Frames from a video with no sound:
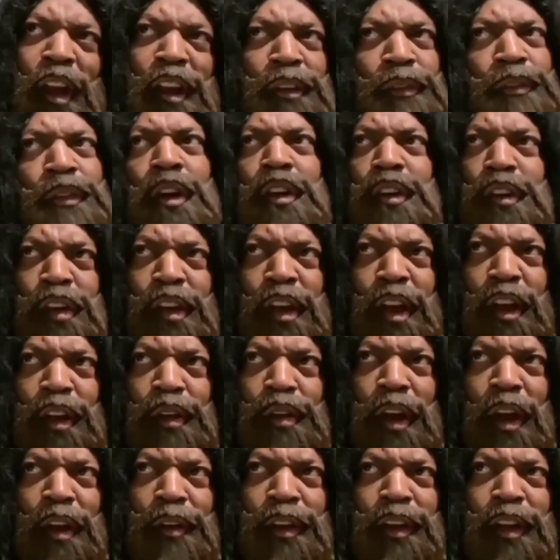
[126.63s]
it go
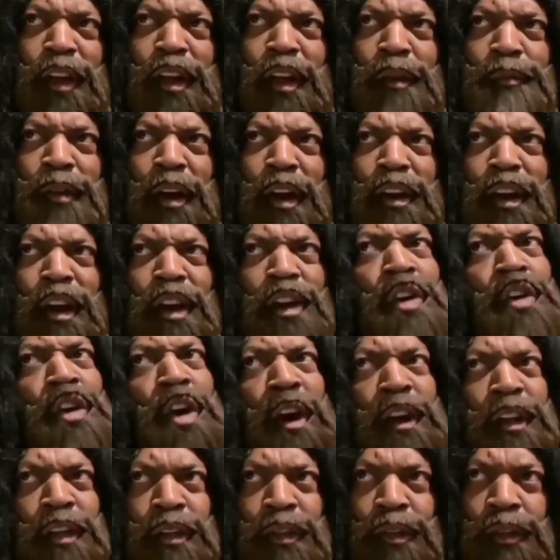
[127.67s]
sum up to about
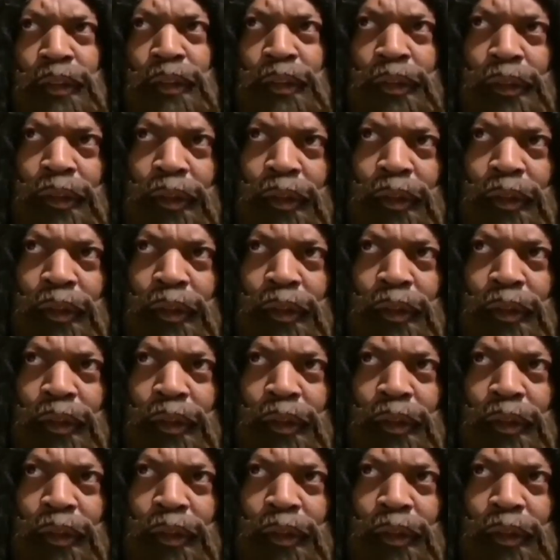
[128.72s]
um,